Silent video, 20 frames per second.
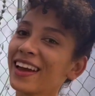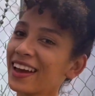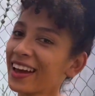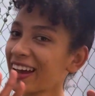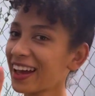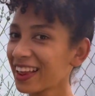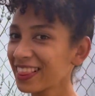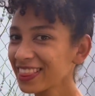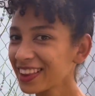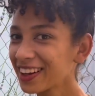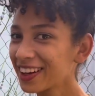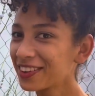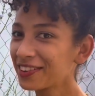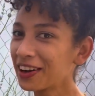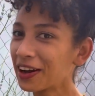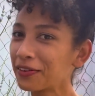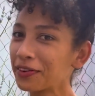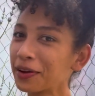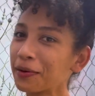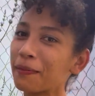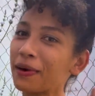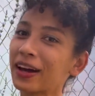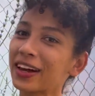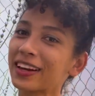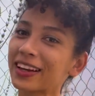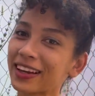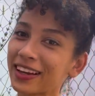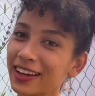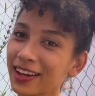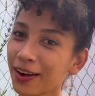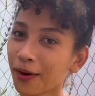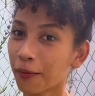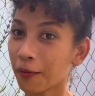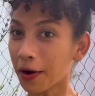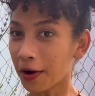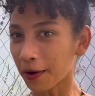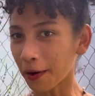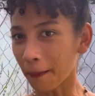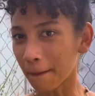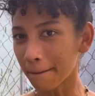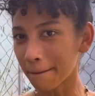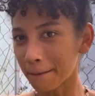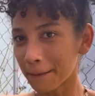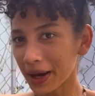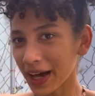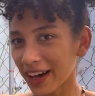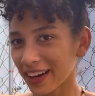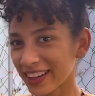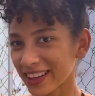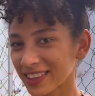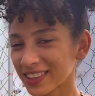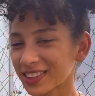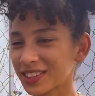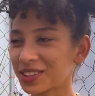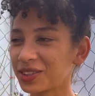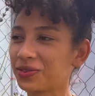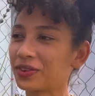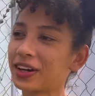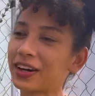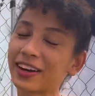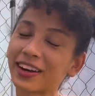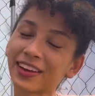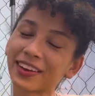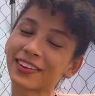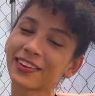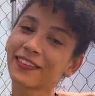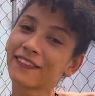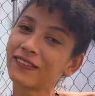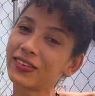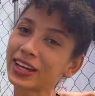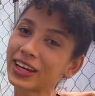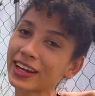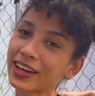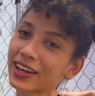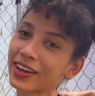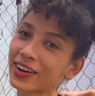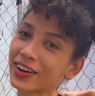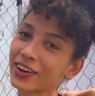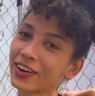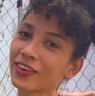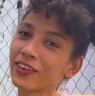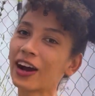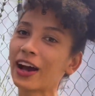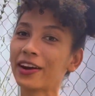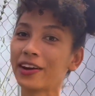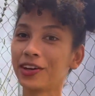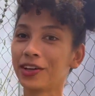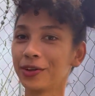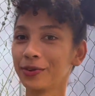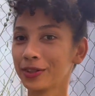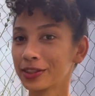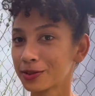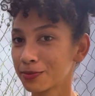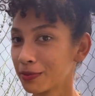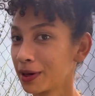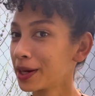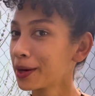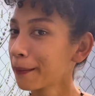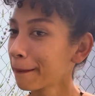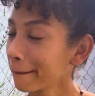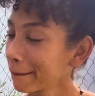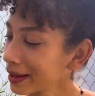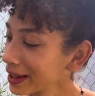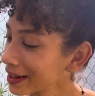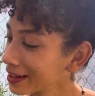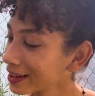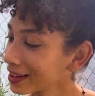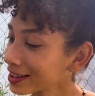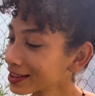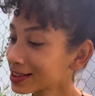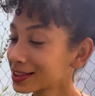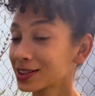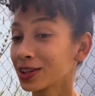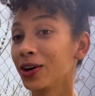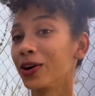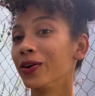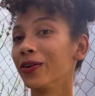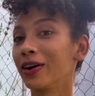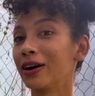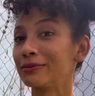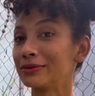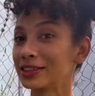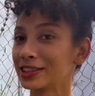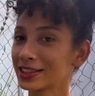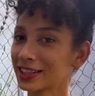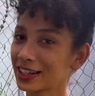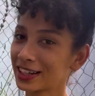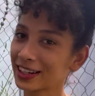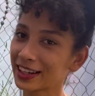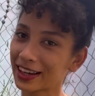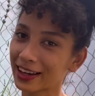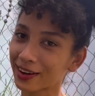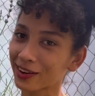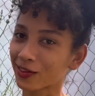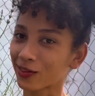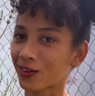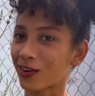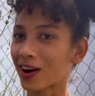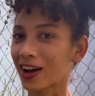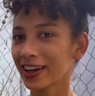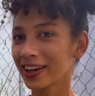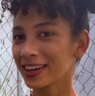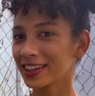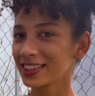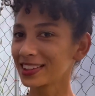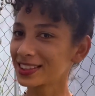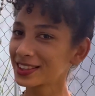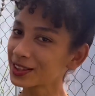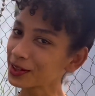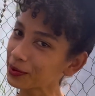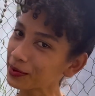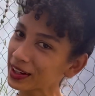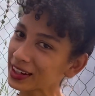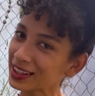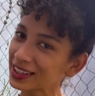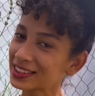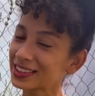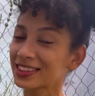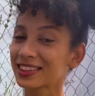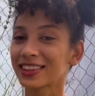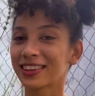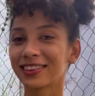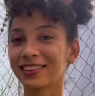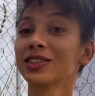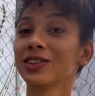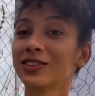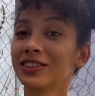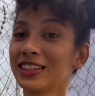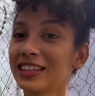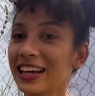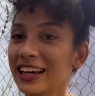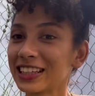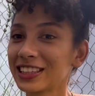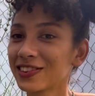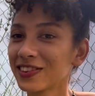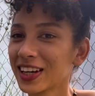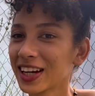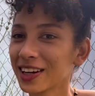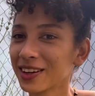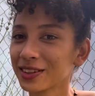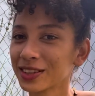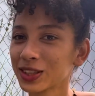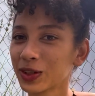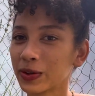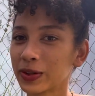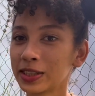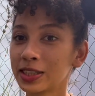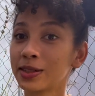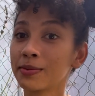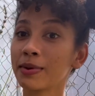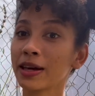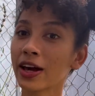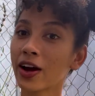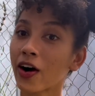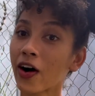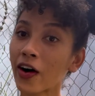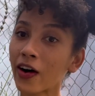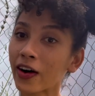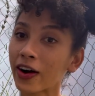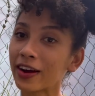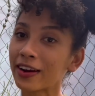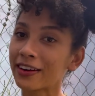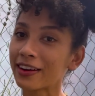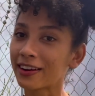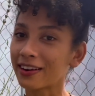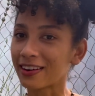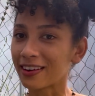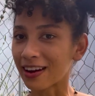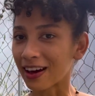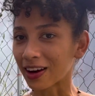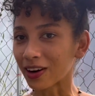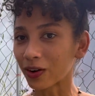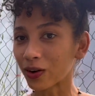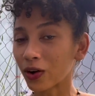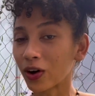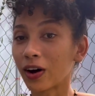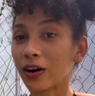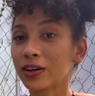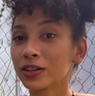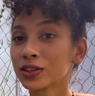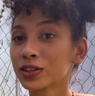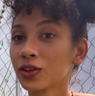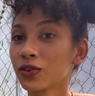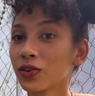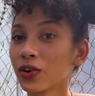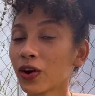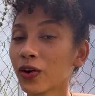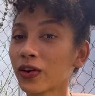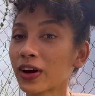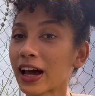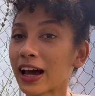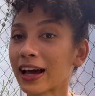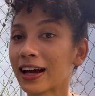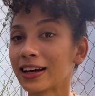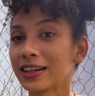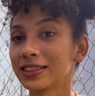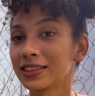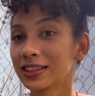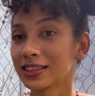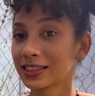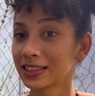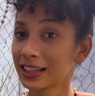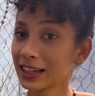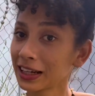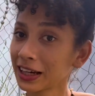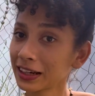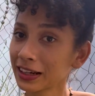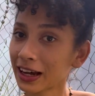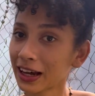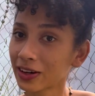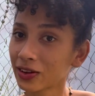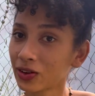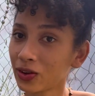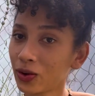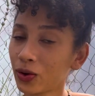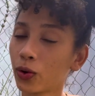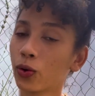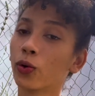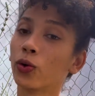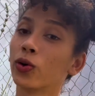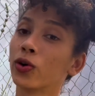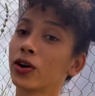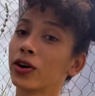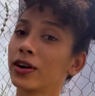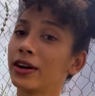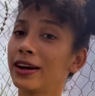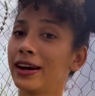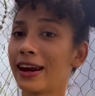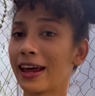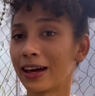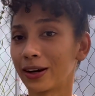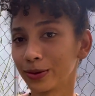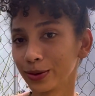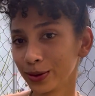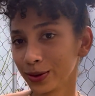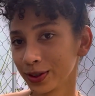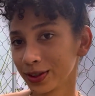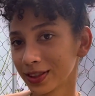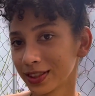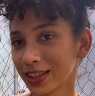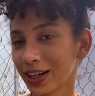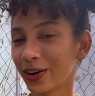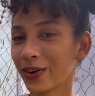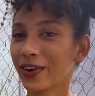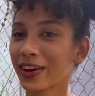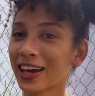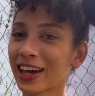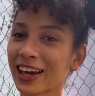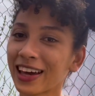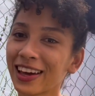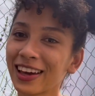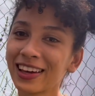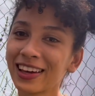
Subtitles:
Hello everybody, welcome back to another video. I know it's been a minute, so I'm just gonna get right into it. So today's video is going to be on nettle, also known as stinging nettle or nettles, okay?